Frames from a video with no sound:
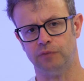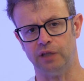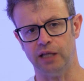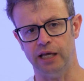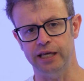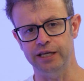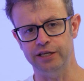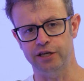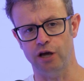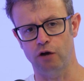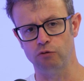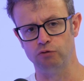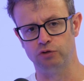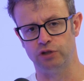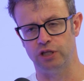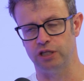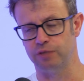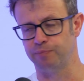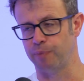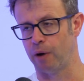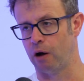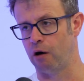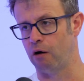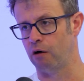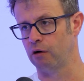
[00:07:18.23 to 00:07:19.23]
He goes to this
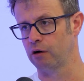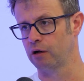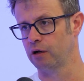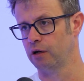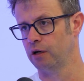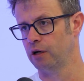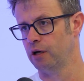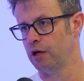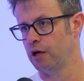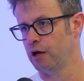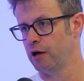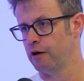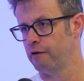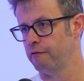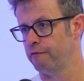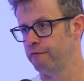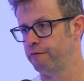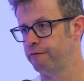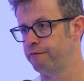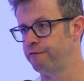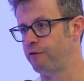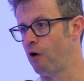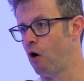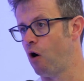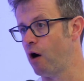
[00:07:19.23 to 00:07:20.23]
park,
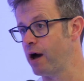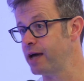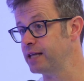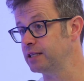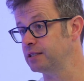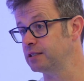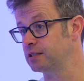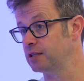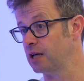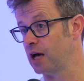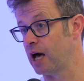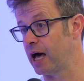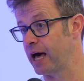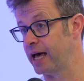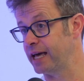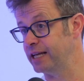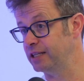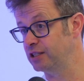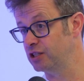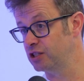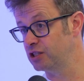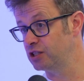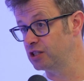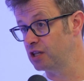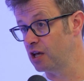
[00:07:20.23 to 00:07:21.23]
finds a
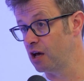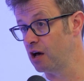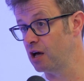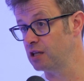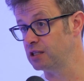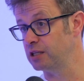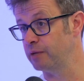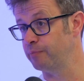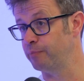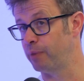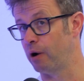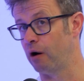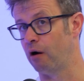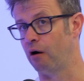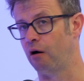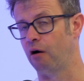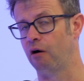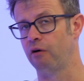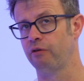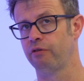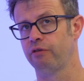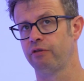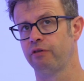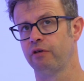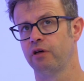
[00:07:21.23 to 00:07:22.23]
deserted
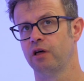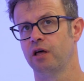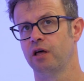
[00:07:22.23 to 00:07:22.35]
path,